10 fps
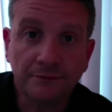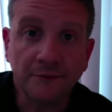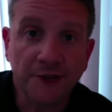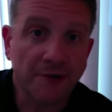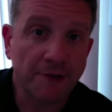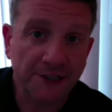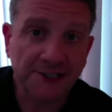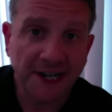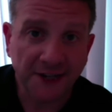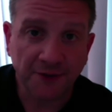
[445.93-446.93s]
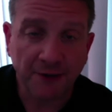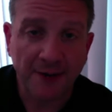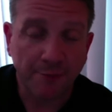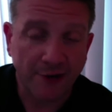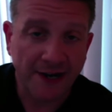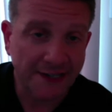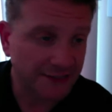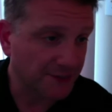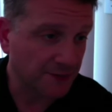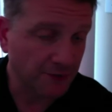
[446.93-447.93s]
you get real estate at the right price.
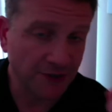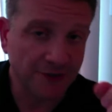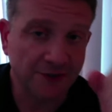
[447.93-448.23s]
That's there's,